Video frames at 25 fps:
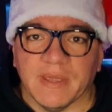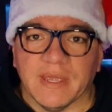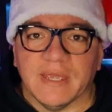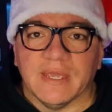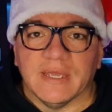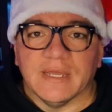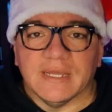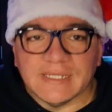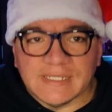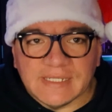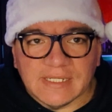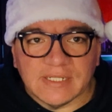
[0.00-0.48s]

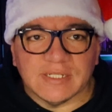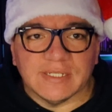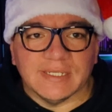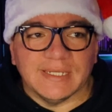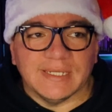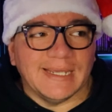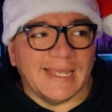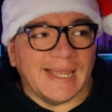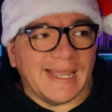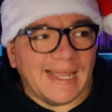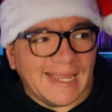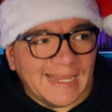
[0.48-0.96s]

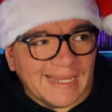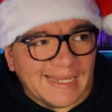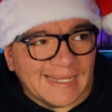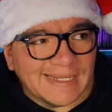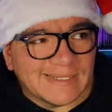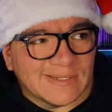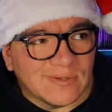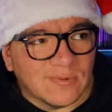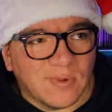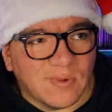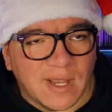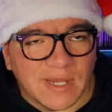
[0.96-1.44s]
Essentially, I get
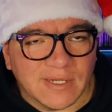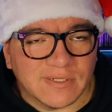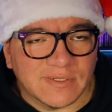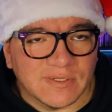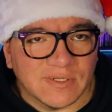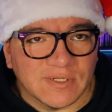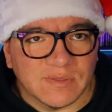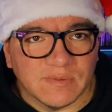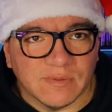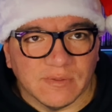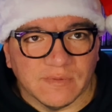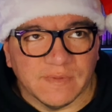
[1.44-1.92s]
to watch
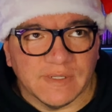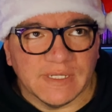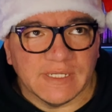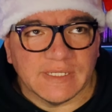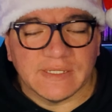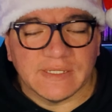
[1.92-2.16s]
those movies,